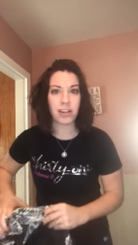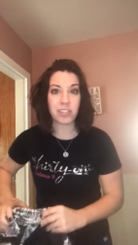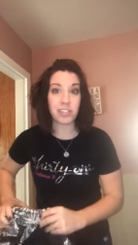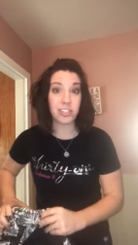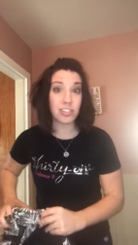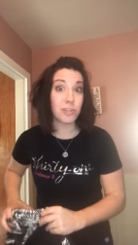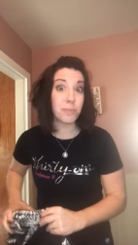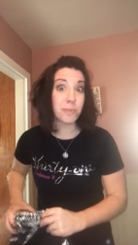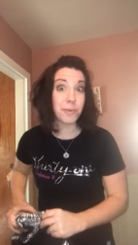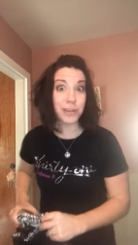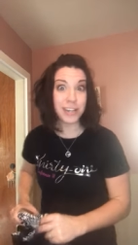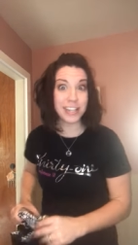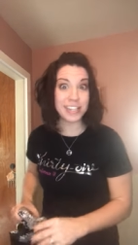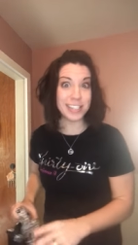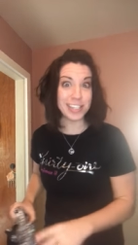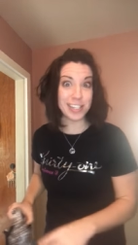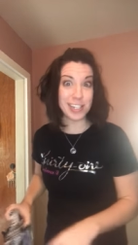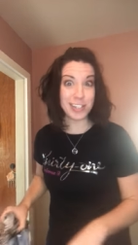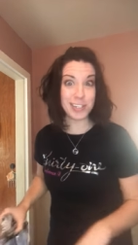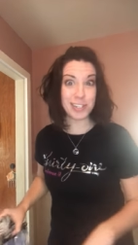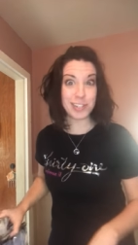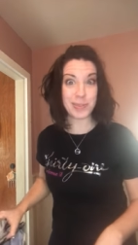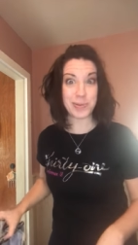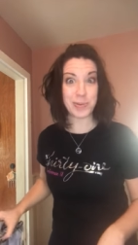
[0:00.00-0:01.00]
Super easy
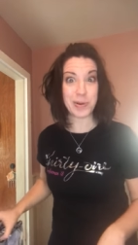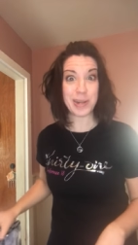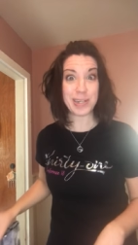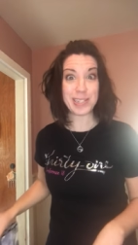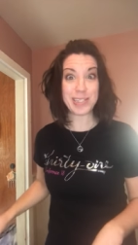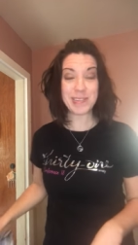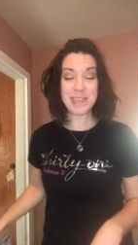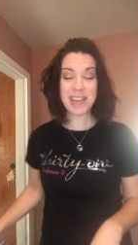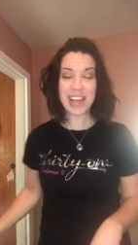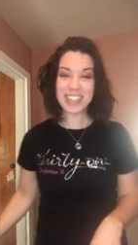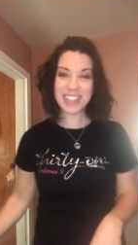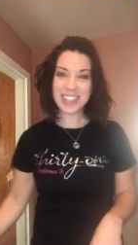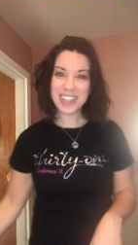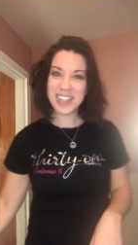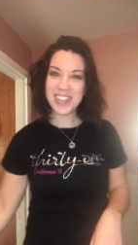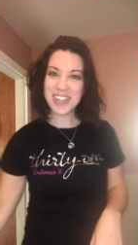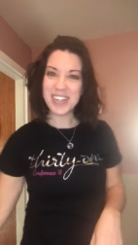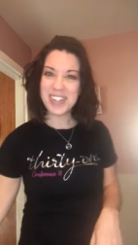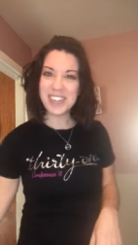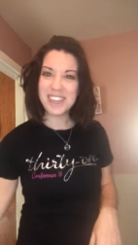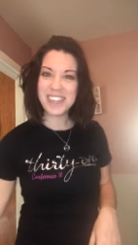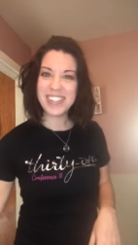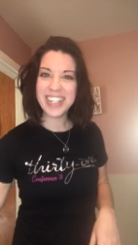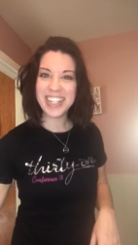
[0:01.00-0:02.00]
to store. So that's the
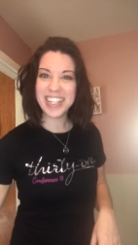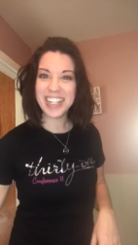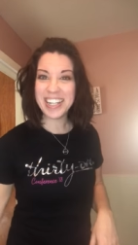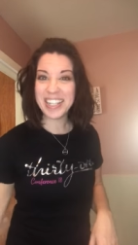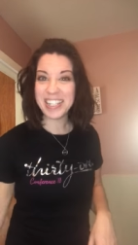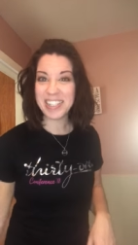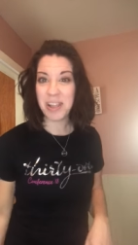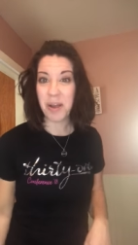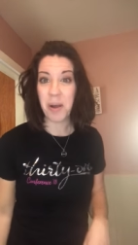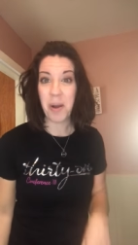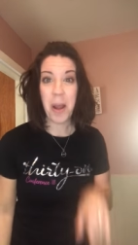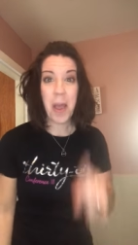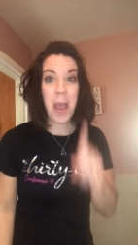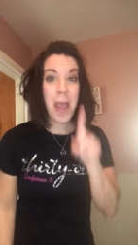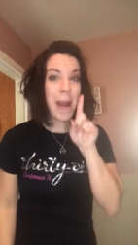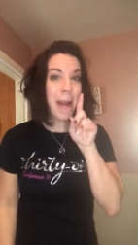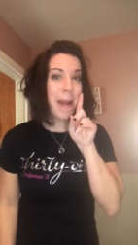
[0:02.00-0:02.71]
large utility tote.